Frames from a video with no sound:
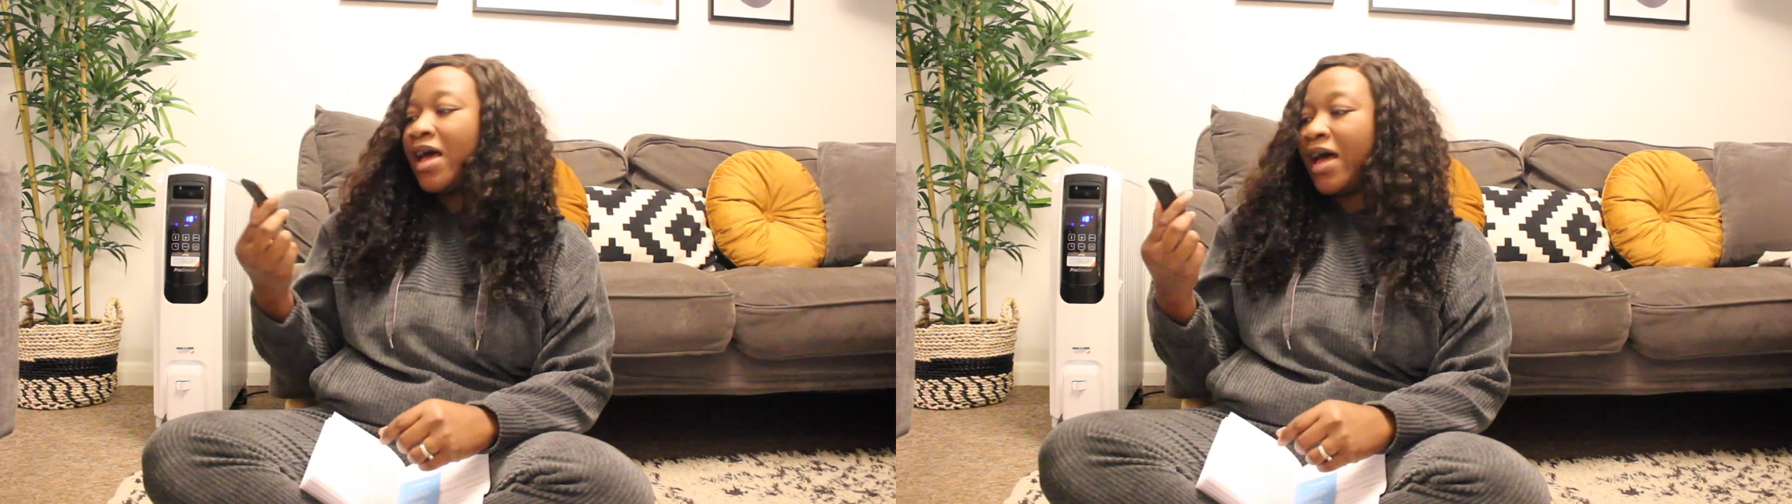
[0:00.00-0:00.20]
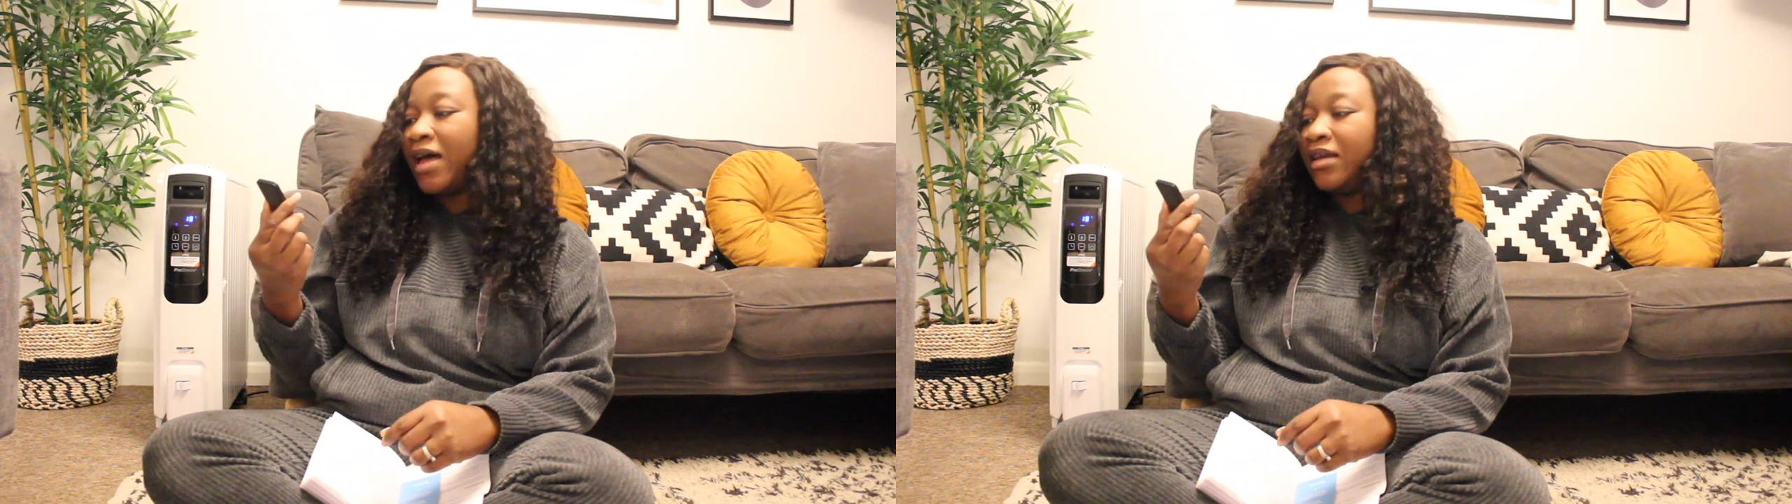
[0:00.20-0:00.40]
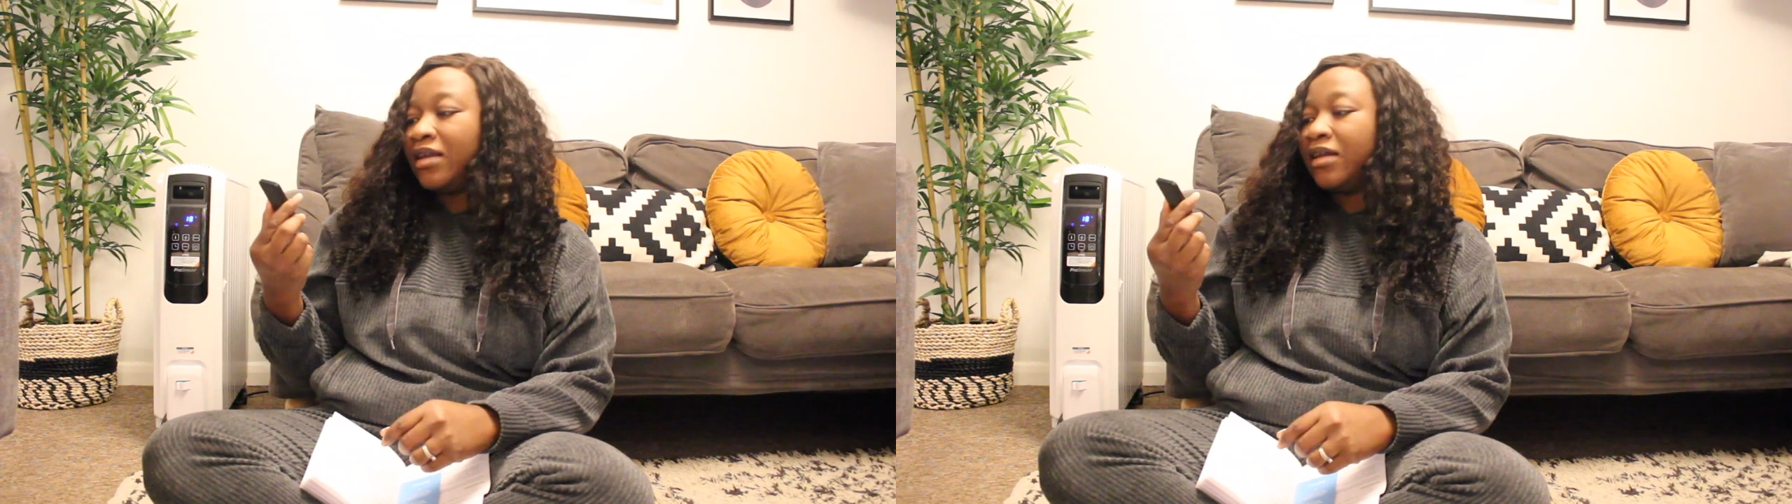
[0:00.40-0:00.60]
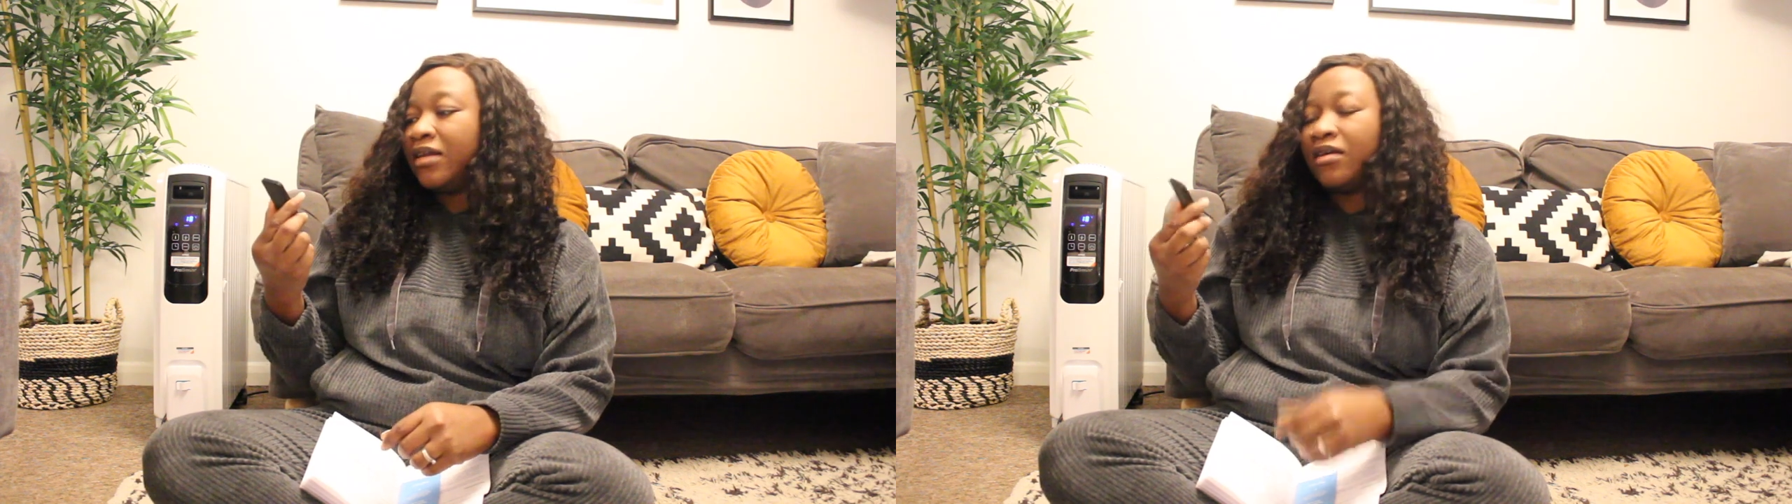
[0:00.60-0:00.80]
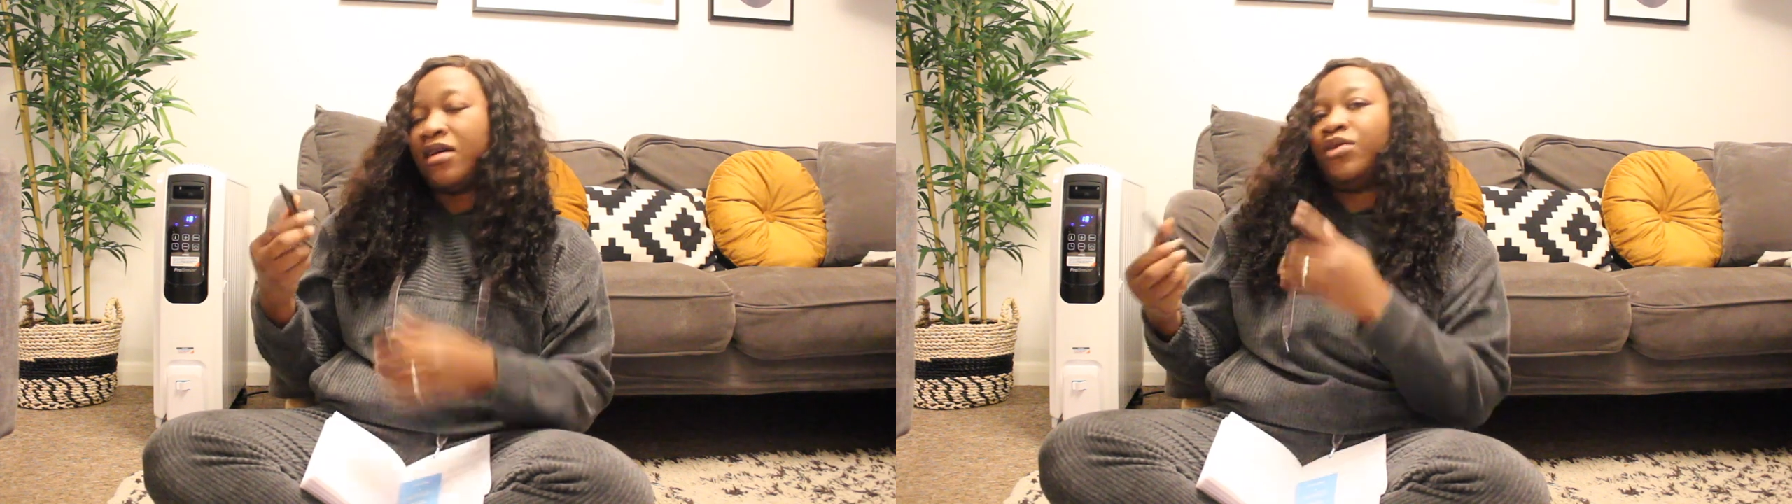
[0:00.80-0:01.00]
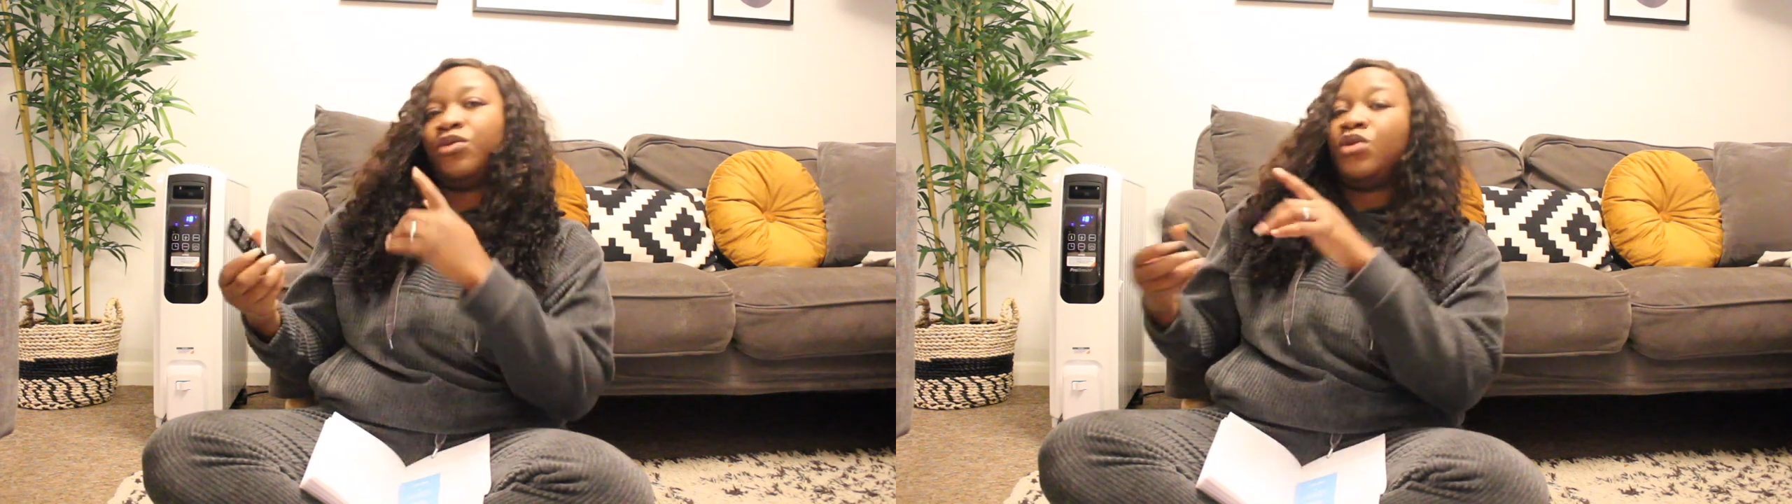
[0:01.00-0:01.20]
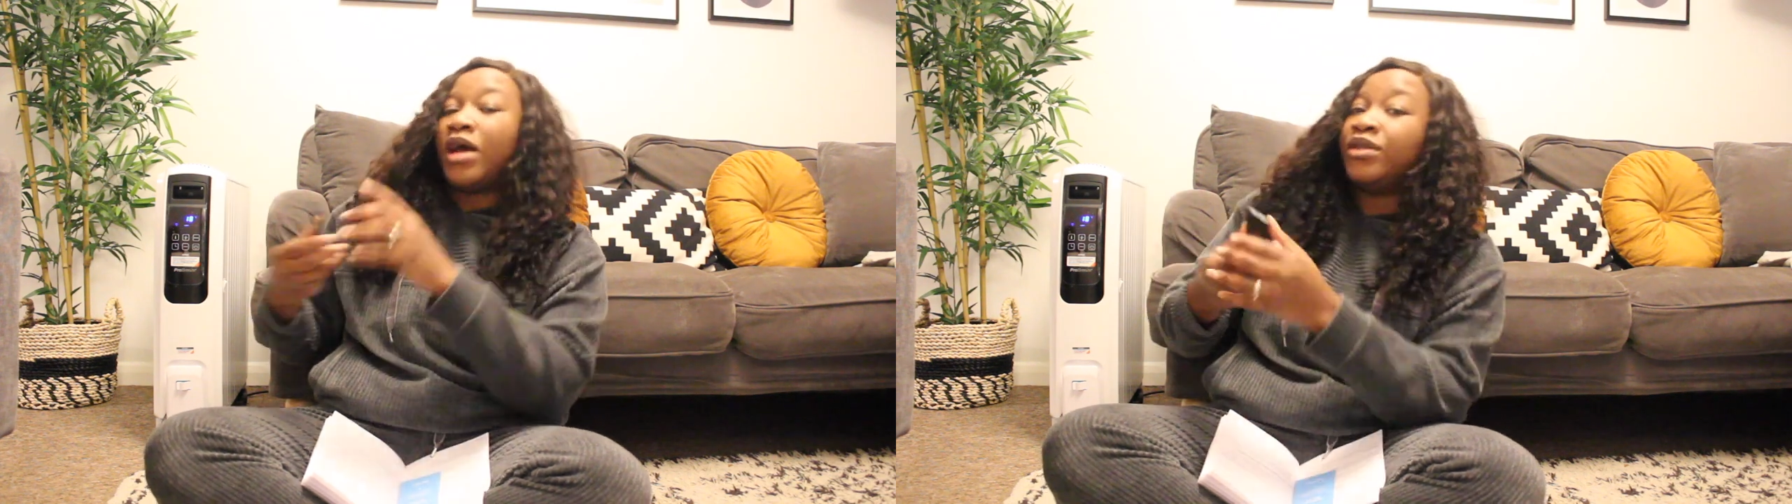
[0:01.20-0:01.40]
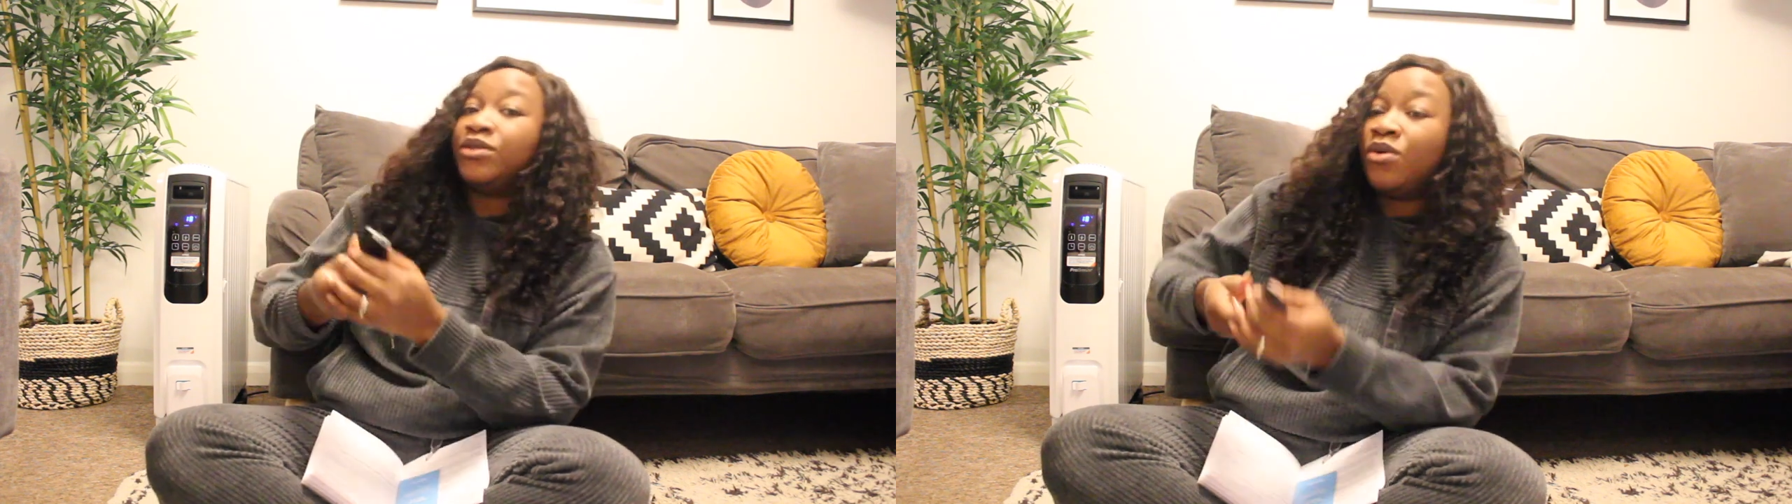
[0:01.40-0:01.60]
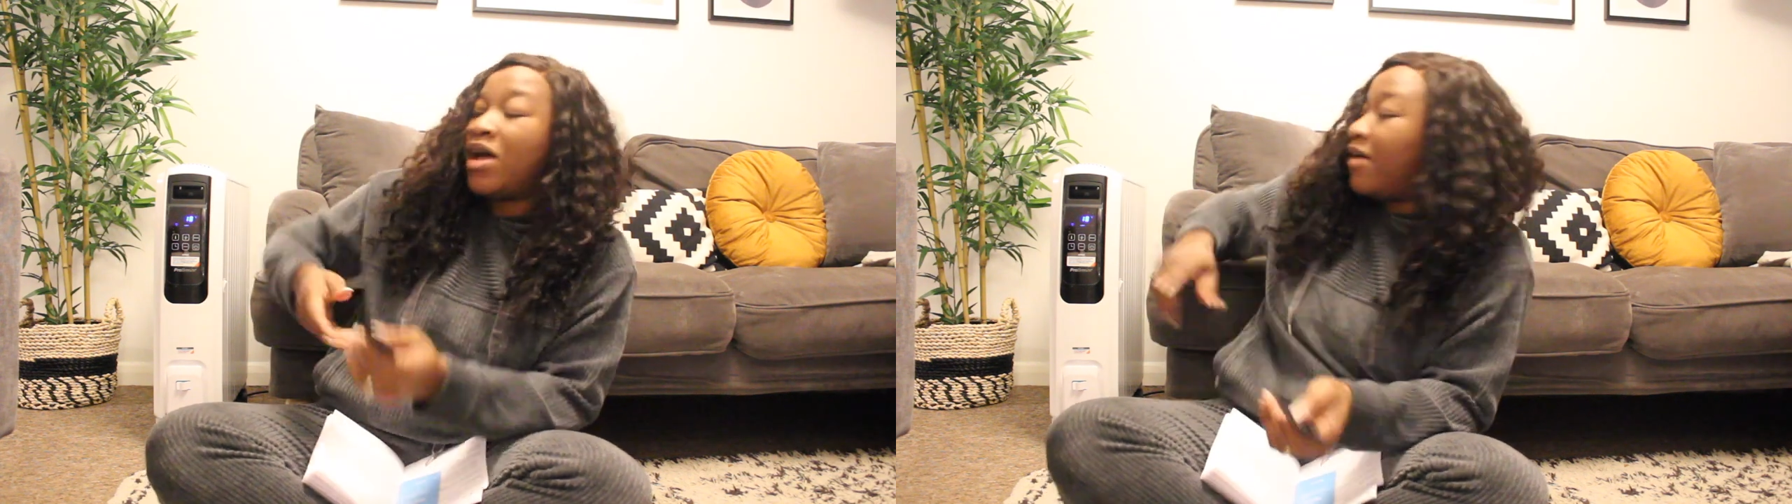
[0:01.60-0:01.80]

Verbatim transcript: and I don't I do not